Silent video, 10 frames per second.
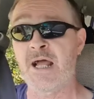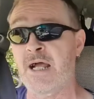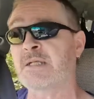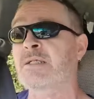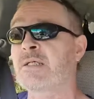
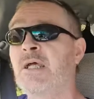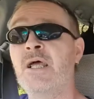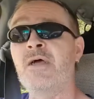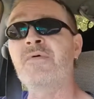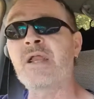ass.
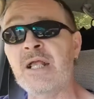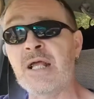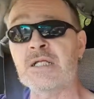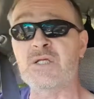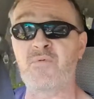I've had a
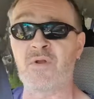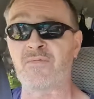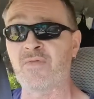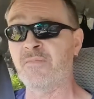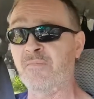guts full
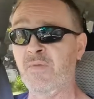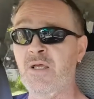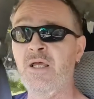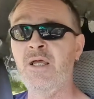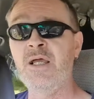of them.
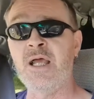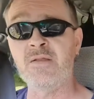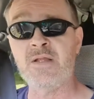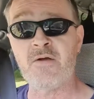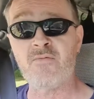
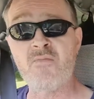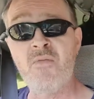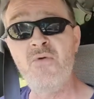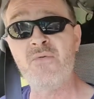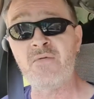And they're
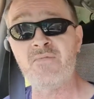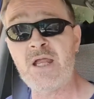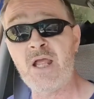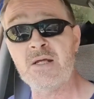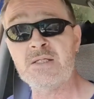removing
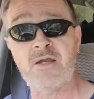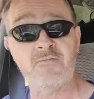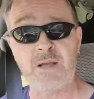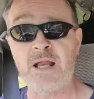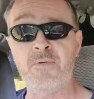videos that
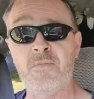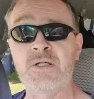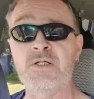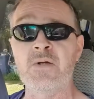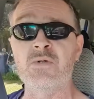have been up on
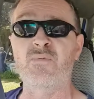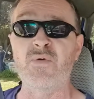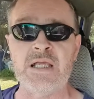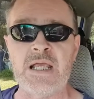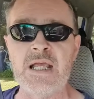my channels
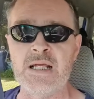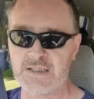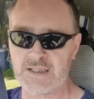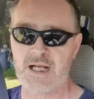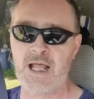for
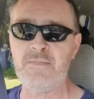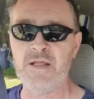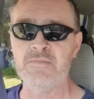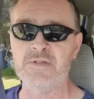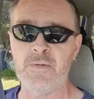years,
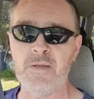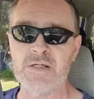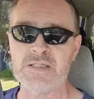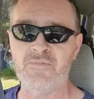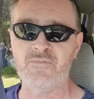claiming them to be
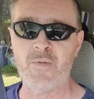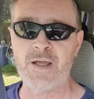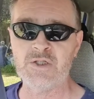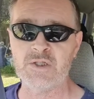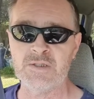
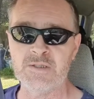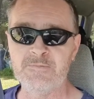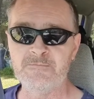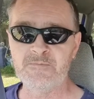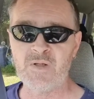misinformation.
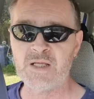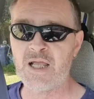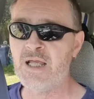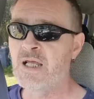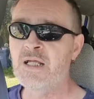
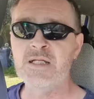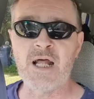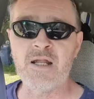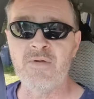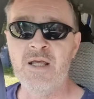Okay?
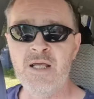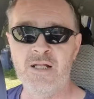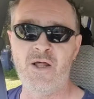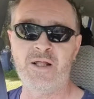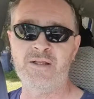None of,
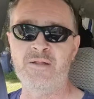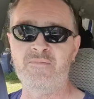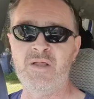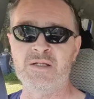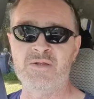like,
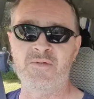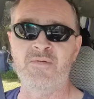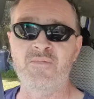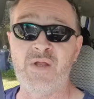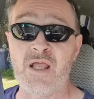there's the
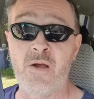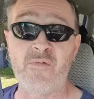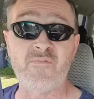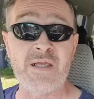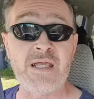video
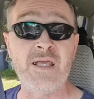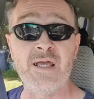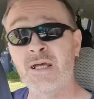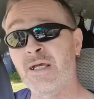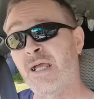of me
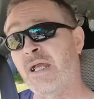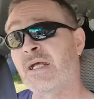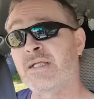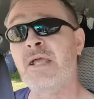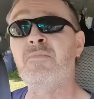
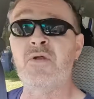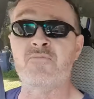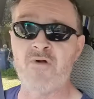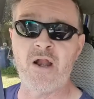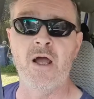getting
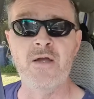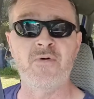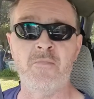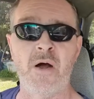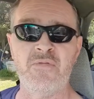attempted run
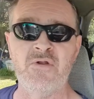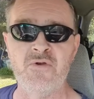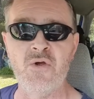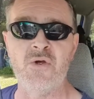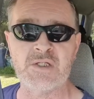over by the
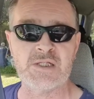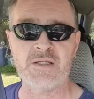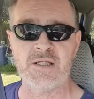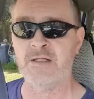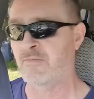nurse
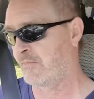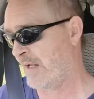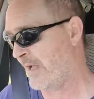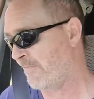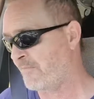at the
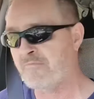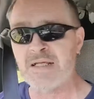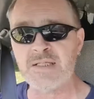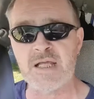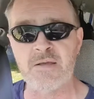
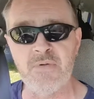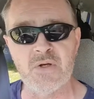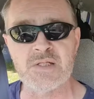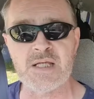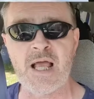Massey Community